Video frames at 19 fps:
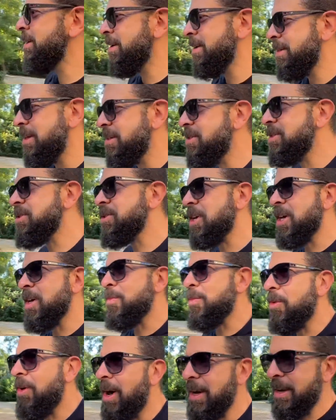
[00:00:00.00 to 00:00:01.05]
Let's just keep
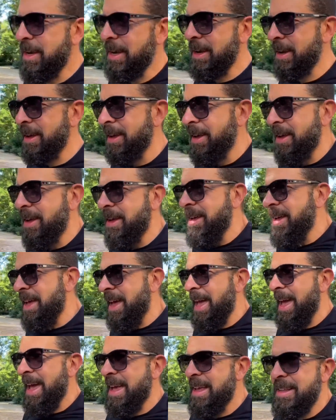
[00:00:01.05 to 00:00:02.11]
walking.
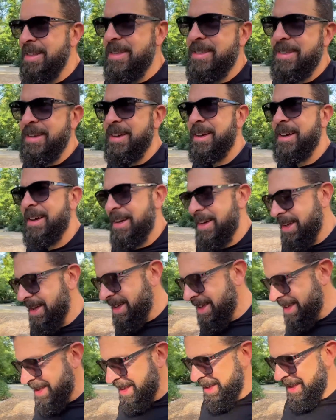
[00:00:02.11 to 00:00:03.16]
And
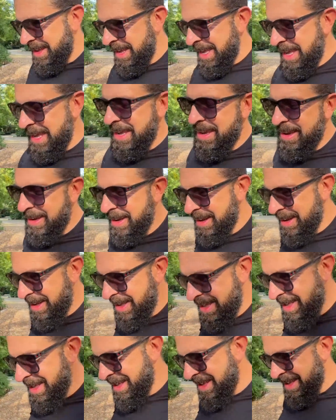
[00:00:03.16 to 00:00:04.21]
he not
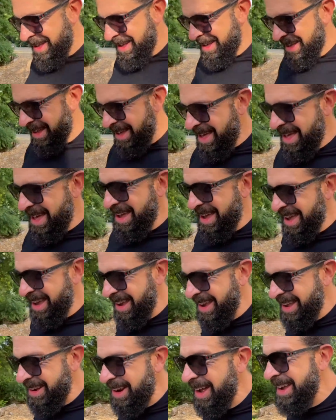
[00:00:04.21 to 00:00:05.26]

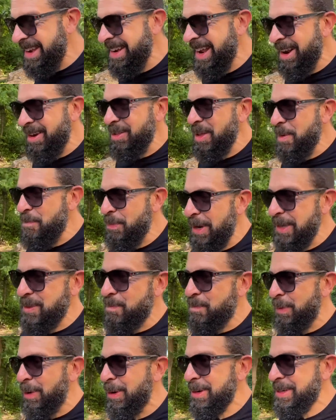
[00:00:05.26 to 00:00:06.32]
only brings
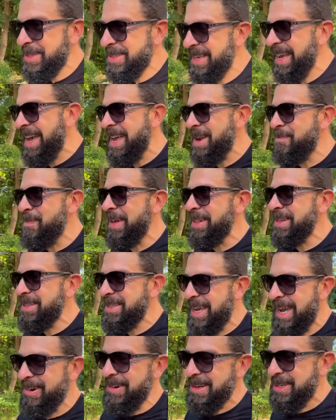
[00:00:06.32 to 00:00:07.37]
books and
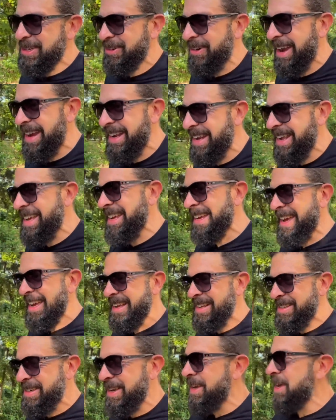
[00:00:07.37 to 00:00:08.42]
military training
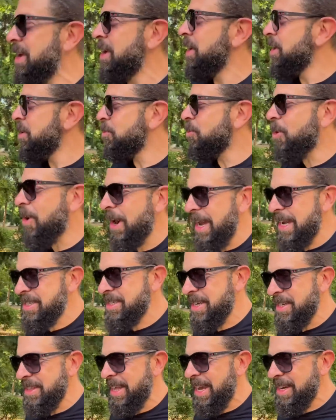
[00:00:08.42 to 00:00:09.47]
and war
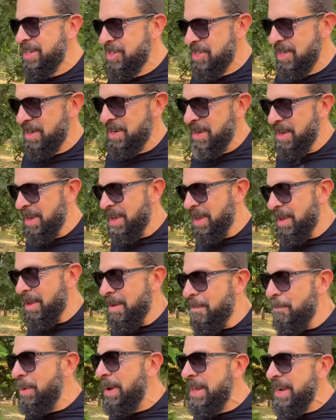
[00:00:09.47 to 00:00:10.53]
escalation,
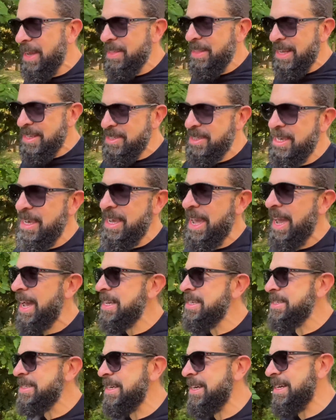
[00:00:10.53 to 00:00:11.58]
but Zelensky
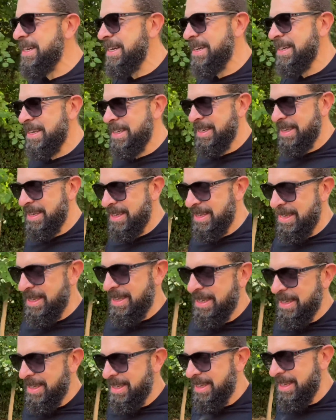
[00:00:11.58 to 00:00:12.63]
has a
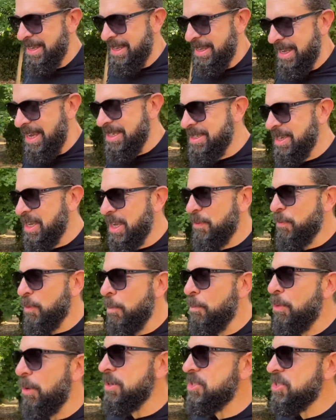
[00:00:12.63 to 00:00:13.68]
gift for
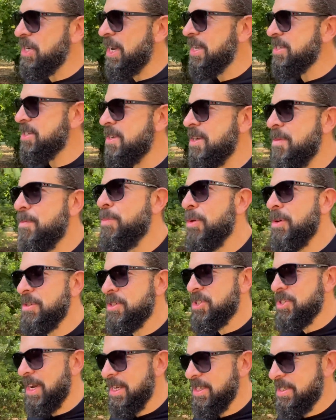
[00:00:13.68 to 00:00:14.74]
Boris Johnson, and Boris
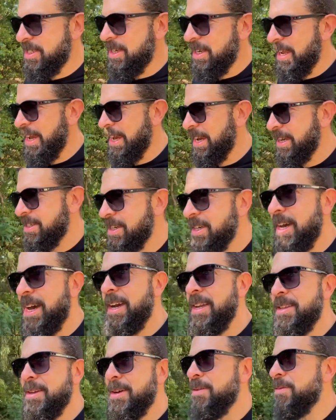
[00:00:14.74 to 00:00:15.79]
Johnson has
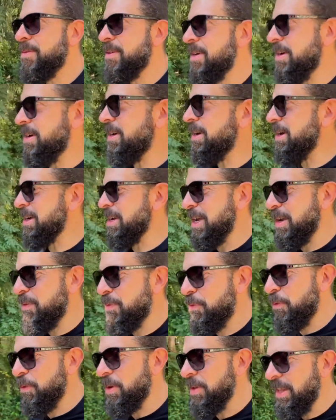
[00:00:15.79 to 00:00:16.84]
kind of a gift
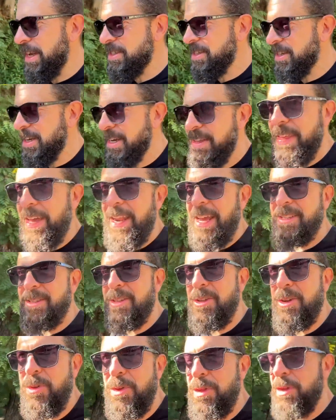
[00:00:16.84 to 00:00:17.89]
for Zelensky, and that has to
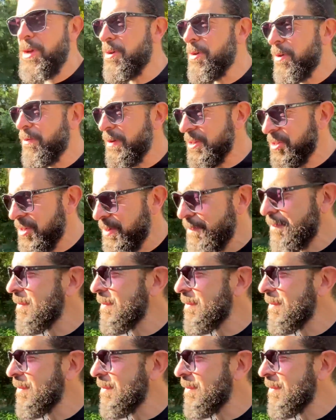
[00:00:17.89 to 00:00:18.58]
do with Eurovision.